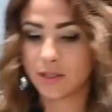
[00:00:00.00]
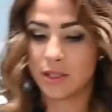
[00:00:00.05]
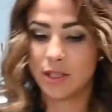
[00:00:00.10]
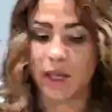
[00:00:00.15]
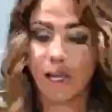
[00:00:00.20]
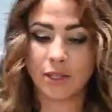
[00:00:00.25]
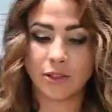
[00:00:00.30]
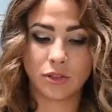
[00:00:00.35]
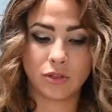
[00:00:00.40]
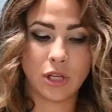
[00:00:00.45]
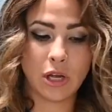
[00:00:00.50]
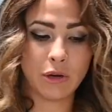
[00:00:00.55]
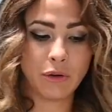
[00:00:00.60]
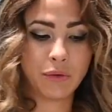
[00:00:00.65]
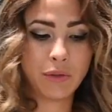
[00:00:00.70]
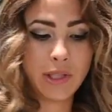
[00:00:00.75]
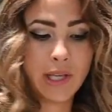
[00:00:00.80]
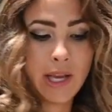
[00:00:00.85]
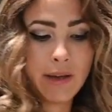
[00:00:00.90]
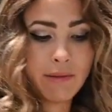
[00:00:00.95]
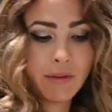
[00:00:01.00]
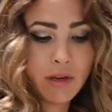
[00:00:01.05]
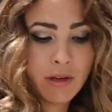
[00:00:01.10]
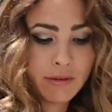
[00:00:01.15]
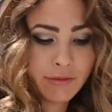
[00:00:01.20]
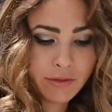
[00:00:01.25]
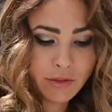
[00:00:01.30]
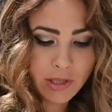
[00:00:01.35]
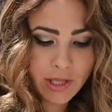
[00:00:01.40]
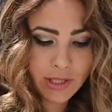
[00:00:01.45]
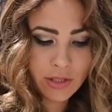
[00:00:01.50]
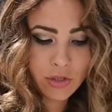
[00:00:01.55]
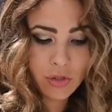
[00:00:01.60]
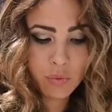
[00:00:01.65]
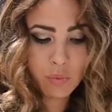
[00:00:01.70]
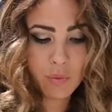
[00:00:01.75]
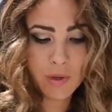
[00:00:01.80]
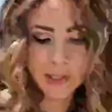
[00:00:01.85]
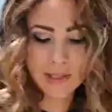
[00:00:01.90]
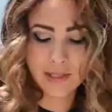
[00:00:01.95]
see, I only have enough to like
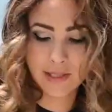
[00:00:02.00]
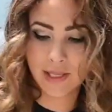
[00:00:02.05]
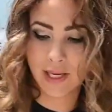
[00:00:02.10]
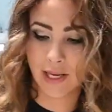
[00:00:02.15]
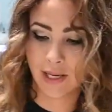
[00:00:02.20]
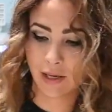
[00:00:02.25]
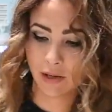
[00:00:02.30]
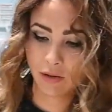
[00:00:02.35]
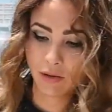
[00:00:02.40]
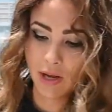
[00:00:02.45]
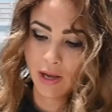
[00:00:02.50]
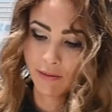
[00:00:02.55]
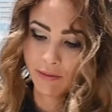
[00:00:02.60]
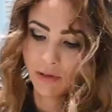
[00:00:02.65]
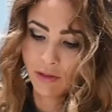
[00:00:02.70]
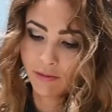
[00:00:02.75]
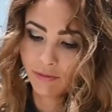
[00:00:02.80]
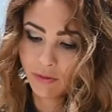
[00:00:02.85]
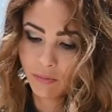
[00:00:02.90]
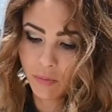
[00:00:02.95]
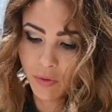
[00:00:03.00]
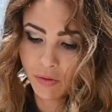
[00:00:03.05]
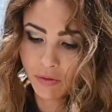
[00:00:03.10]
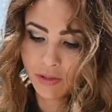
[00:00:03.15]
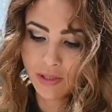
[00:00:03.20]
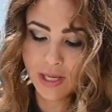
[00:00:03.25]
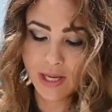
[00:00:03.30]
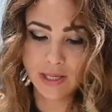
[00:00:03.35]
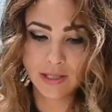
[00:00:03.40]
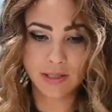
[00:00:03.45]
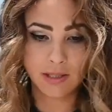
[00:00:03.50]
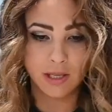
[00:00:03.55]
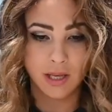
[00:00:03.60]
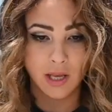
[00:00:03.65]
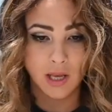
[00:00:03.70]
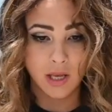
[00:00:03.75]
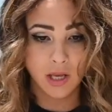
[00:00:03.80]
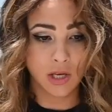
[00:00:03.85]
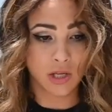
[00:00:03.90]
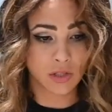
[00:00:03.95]
do one side. I don't have enough for both sides.
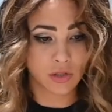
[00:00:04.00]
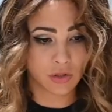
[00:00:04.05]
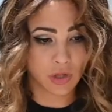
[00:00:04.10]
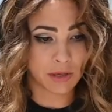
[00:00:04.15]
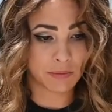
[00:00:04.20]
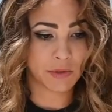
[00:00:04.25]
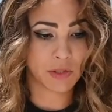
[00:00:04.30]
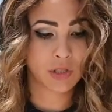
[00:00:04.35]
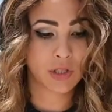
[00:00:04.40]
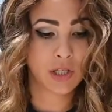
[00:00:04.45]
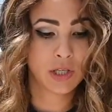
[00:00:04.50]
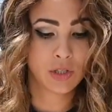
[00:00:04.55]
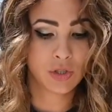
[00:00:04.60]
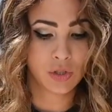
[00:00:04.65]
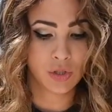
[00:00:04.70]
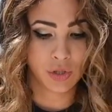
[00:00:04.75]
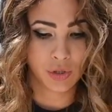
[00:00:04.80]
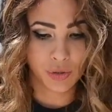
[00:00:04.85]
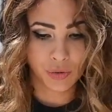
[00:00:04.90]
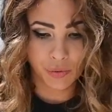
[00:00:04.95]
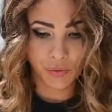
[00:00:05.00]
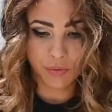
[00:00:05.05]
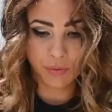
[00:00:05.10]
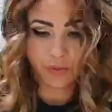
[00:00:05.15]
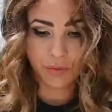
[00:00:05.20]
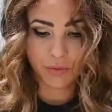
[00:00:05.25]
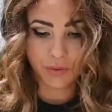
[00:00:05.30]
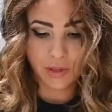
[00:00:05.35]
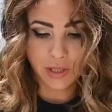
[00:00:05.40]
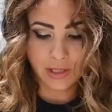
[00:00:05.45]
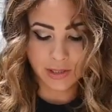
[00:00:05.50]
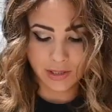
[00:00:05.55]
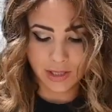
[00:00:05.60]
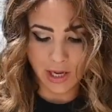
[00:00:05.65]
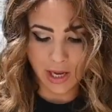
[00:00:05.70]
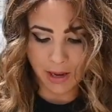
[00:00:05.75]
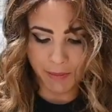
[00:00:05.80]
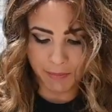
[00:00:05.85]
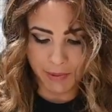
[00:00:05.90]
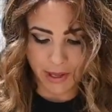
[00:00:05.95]
So I'm just gonna do the
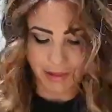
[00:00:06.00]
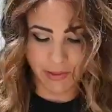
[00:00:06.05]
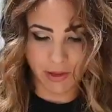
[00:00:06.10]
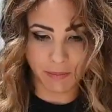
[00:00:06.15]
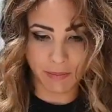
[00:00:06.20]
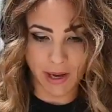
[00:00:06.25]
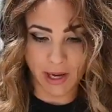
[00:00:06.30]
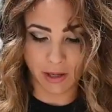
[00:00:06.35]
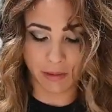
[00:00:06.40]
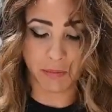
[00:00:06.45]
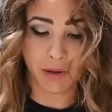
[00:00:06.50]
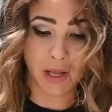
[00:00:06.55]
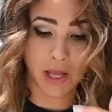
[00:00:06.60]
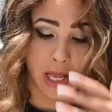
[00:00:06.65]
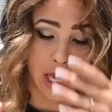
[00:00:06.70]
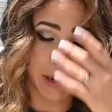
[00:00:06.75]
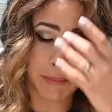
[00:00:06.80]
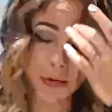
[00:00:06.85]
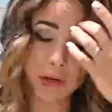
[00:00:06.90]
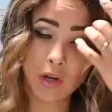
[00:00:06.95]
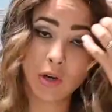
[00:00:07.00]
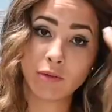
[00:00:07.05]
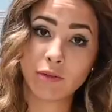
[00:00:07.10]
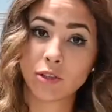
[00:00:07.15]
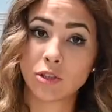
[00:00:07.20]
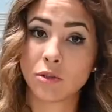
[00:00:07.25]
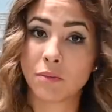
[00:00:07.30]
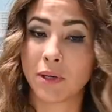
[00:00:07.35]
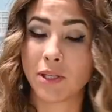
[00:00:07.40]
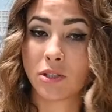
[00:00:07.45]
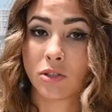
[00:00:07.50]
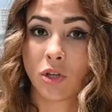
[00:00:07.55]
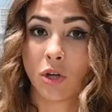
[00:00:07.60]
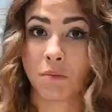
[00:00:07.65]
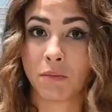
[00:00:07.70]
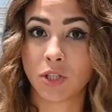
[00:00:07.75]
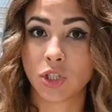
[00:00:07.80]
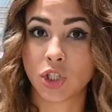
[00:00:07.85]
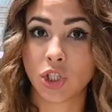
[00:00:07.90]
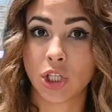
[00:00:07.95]
top and the bottom. I'm gonna go over to my
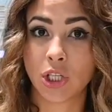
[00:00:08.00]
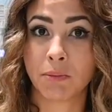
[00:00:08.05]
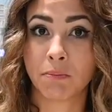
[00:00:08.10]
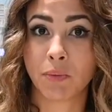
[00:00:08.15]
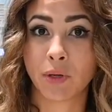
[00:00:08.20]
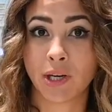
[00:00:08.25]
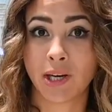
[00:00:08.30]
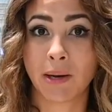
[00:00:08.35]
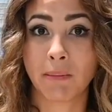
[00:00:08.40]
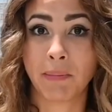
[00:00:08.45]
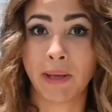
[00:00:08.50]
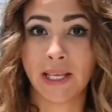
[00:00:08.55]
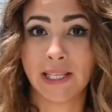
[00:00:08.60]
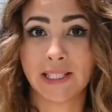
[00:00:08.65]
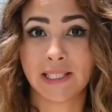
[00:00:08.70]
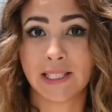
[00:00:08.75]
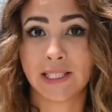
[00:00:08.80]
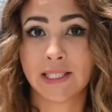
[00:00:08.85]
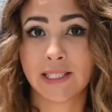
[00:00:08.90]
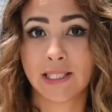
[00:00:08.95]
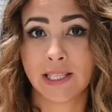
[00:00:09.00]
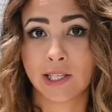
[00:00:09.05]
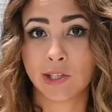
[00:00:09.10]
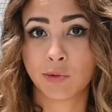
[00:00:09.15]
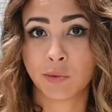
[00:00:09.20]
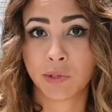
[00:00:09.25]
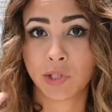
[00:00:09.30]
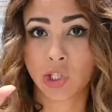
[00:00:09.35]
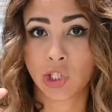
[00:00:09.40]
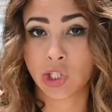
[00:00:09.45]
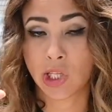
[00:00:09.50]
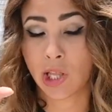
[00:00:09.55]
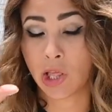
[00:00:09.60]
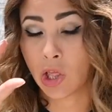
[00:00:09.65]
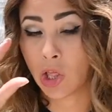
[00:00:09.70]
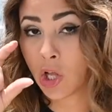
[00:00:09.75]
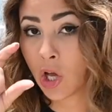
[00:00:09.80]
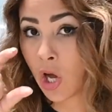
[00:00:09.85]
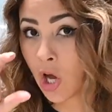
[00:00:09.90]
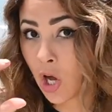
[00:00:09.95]
sewing machine, put in a basting stitch, which is a
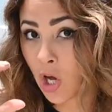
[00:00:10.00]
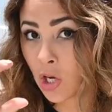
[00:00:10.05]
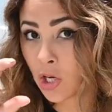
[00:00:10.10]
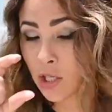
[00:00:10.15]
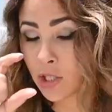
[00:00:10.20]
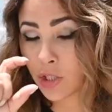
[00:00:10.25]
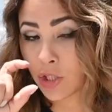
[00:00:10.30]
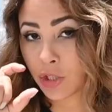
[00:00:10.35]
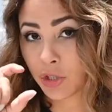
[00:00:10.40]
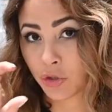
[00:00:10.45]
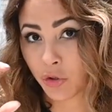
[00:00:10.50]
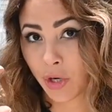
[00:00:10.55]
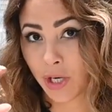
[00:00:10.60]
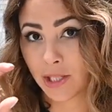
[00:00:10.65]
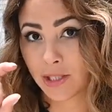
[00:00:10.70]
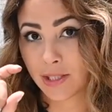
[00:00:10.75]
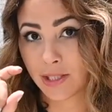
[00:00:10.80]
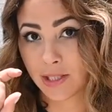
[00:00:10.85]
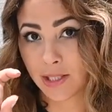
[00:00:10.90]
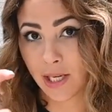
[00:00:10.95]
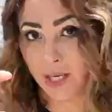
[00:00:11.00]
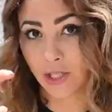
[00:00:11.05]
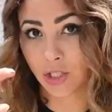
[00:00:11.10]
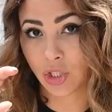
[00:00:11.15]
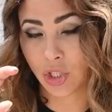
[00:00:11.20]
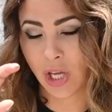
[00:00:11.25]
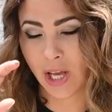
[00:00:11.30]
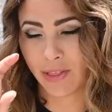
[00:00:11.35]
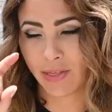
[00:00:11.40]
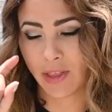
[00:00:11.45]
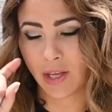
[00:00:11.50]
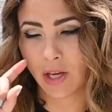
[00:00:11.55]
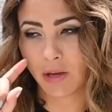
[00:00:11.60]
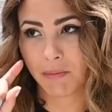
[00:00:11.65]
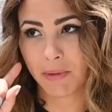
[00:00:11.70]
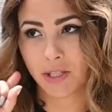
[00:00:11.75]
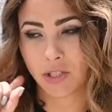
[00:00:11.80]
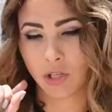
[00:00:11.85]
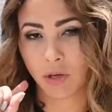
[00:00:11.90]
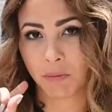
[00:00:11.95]
long straight stitch. I think
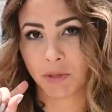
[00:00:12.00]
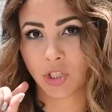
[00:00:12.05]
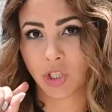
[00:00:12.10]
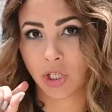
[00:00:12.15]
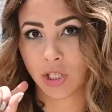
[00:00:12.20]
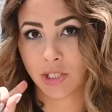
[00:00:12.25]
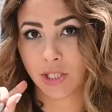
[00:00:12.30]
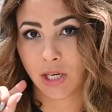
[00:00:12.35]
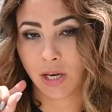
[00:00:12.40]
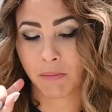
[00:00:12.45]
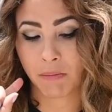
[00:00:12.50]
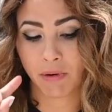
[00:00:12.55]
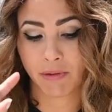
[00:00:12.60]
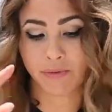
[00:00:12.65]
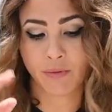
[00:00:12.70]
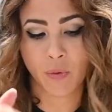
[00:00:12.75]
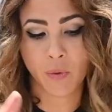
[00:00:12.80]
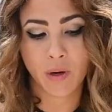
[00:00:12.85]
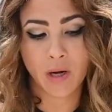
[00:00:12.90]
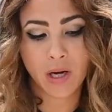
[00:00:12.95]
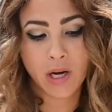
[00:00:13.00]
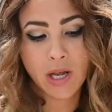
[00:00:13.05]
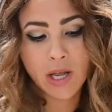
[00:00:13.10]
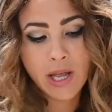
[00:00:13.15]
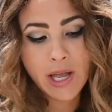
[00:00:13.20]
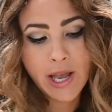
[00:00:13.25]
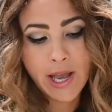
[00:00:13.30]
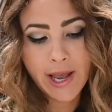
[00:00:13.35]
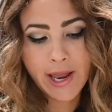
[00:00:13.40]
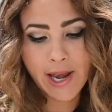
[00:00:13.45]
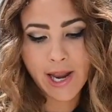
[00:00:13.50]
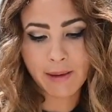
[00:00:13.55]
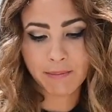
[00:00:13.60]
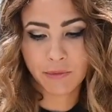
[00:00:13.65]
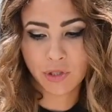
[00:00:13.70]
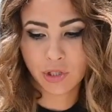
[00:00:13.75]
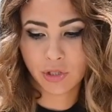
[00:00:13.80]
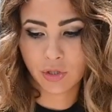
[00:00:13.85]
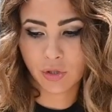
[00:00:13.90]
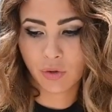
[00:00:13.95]
on my sewing machine is a number 4, and
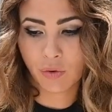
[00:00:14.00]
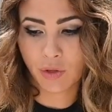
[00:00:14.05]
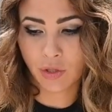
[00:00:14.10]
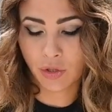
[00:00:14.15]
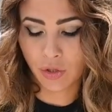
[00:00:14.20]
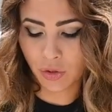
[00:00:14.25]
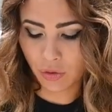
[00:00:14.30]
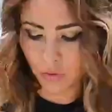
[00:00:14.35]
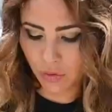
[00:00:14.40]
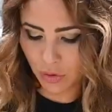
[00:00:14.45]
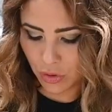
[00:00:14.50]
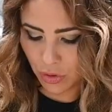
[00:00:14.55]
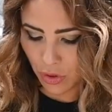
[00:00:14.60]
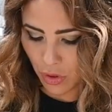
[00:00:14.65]
I'm just going to